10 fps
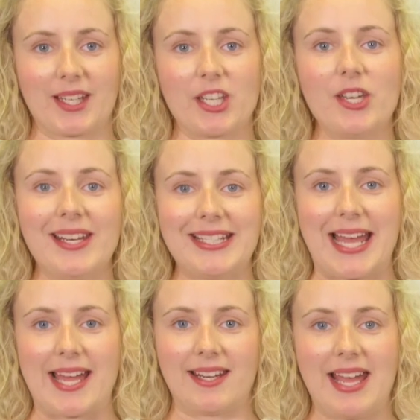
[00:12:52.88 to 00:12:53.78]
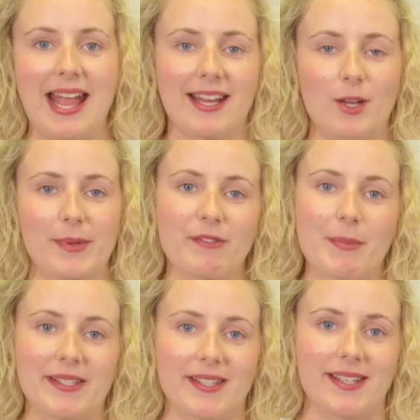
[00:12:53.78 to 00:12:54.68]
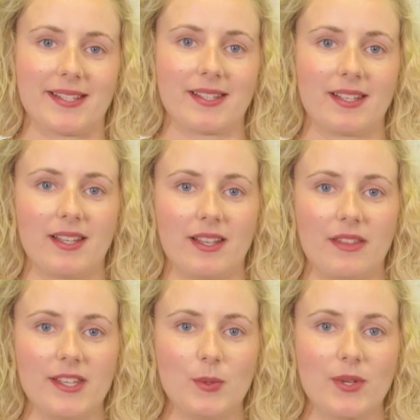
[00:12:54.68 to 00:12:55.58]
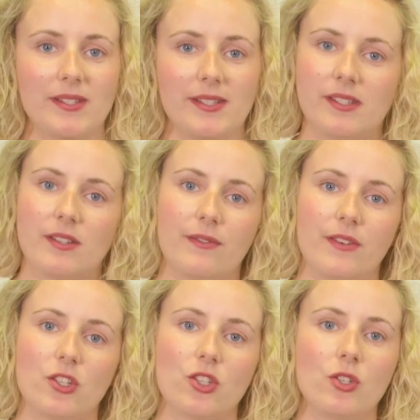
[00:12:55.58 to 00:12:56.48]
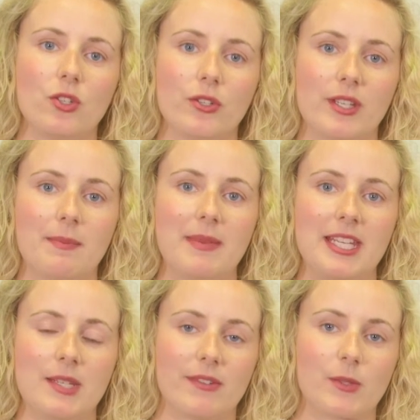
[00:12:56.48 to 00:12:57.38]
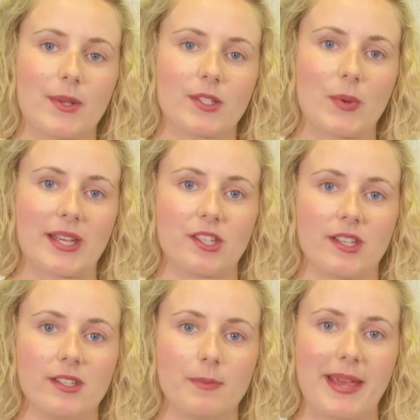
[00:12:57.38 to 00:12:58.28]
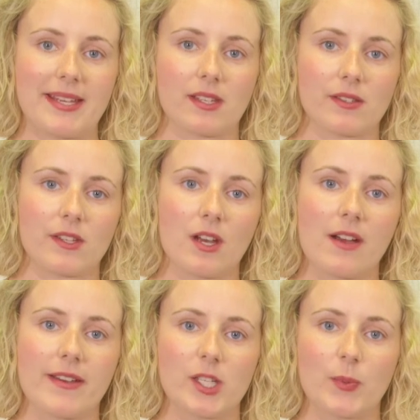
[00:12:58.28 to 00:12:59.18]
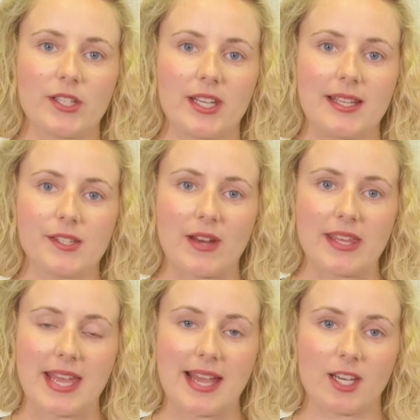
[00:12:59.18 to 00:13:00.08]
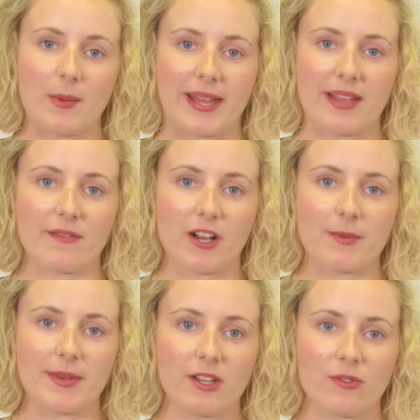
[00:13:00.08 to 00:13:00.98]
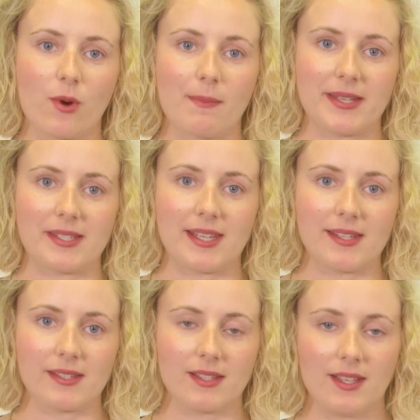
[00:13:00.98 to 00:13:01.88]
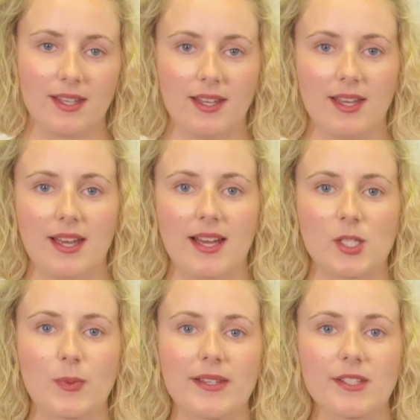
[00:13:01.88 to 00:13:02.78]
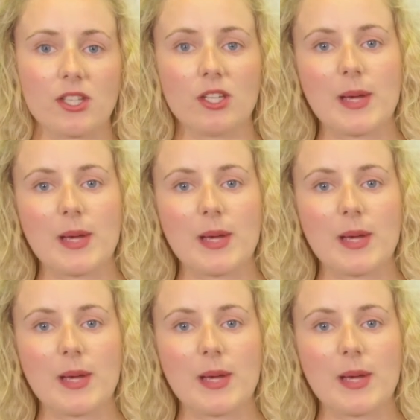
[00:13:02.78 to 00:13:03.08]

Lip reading: Unit 10, Economics for Business. This will consist of short and medium response questions based on scenarios which illustrate the economic environment of one business, as well as 2